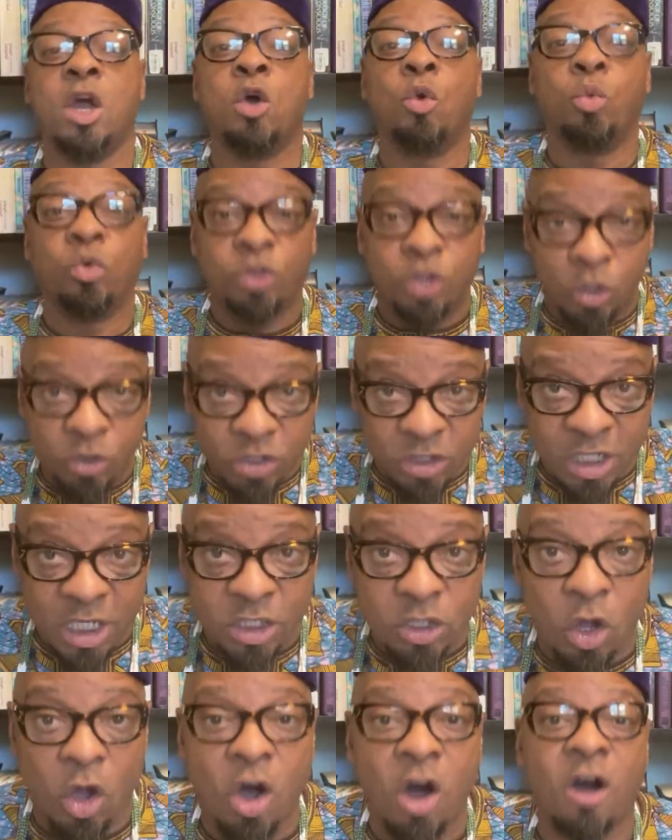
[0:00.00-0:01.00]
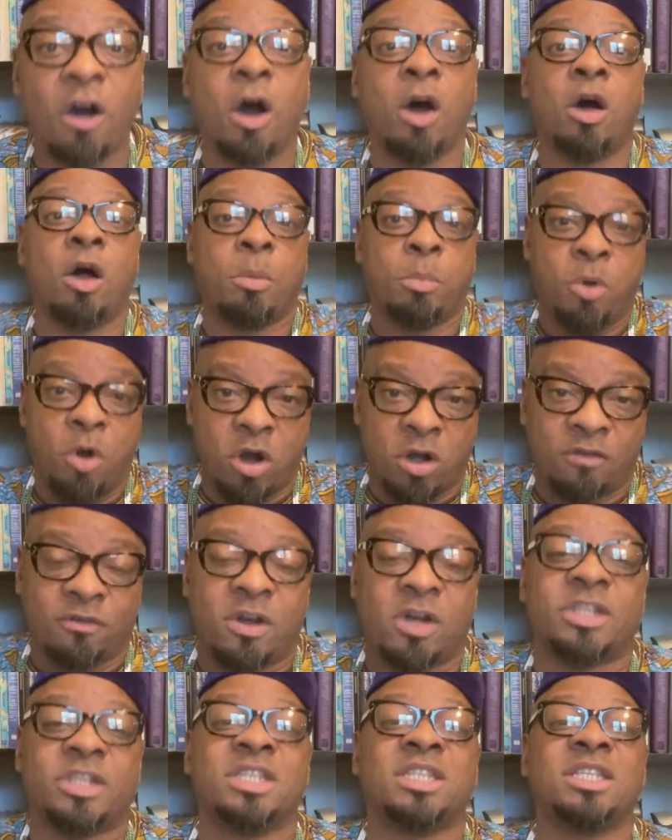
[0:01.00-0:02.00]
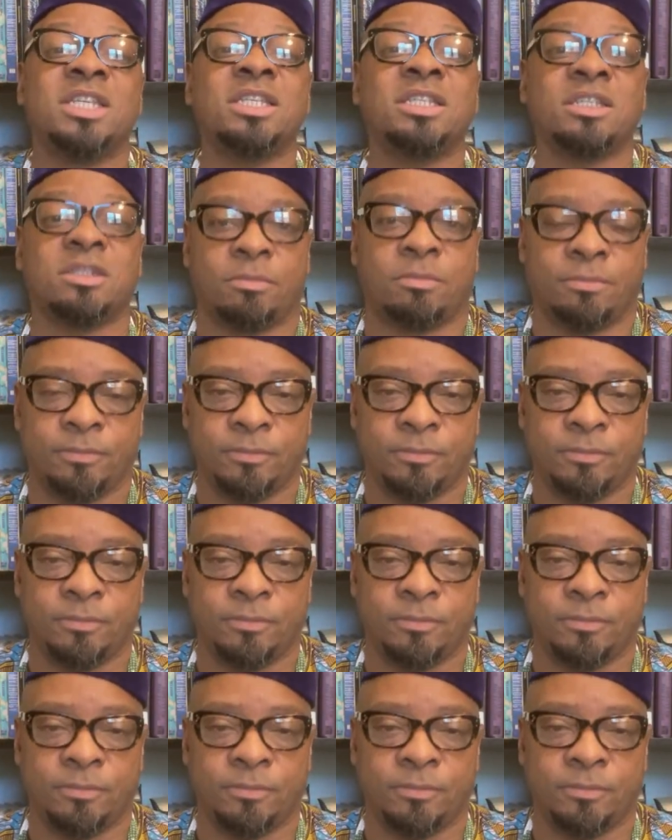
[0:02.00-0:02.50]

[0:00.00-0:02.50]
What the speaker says: Those things all are part of our system.